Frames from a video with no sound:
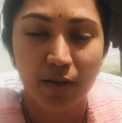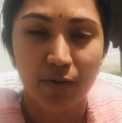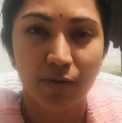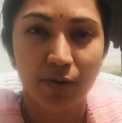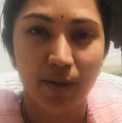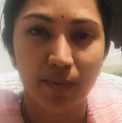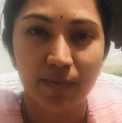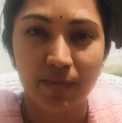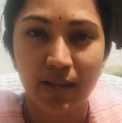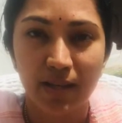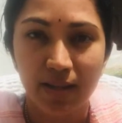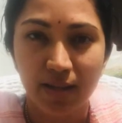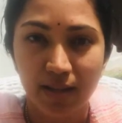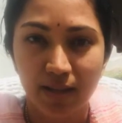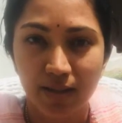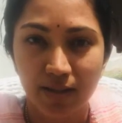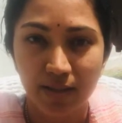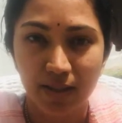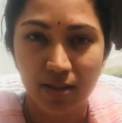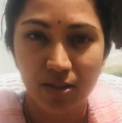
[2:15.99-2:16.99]
from the
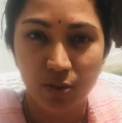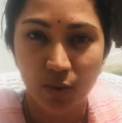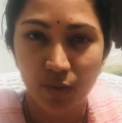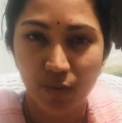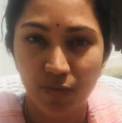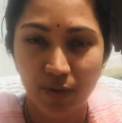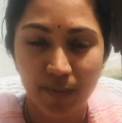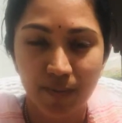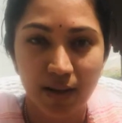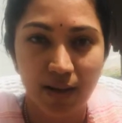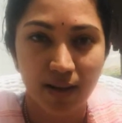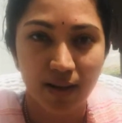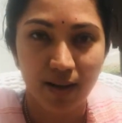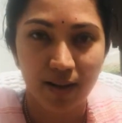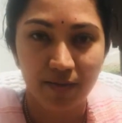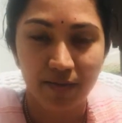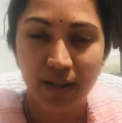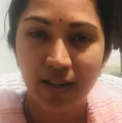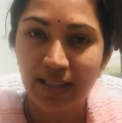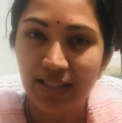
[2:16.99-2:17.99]
stone from the
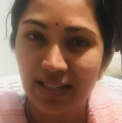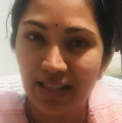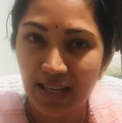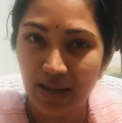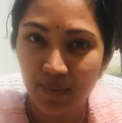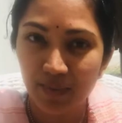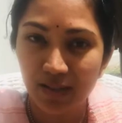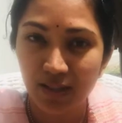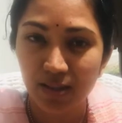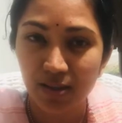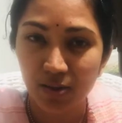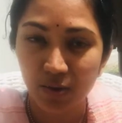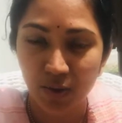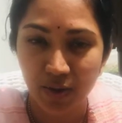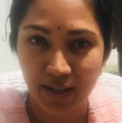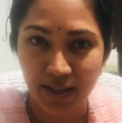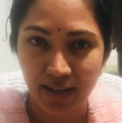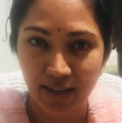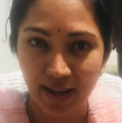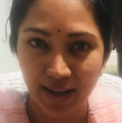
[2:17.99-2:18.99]
lava. It keeps the
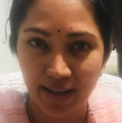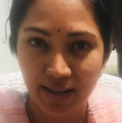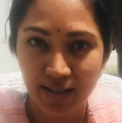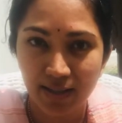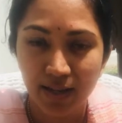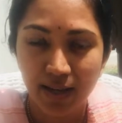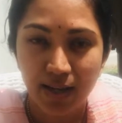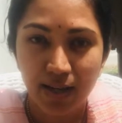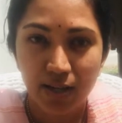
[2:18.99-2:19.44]
soil light.